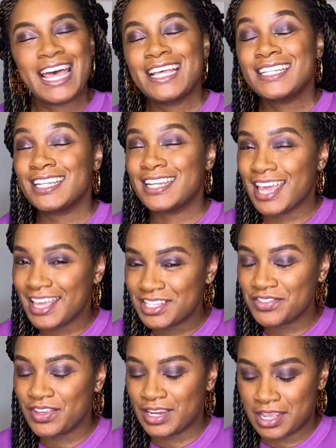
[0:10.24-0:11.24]
Today's
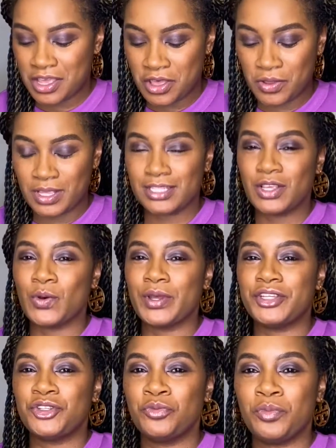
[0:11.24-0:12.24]
video is going
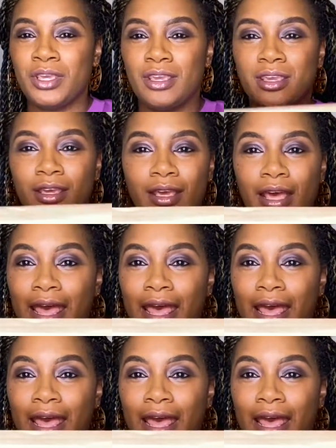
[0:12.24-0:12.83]
to be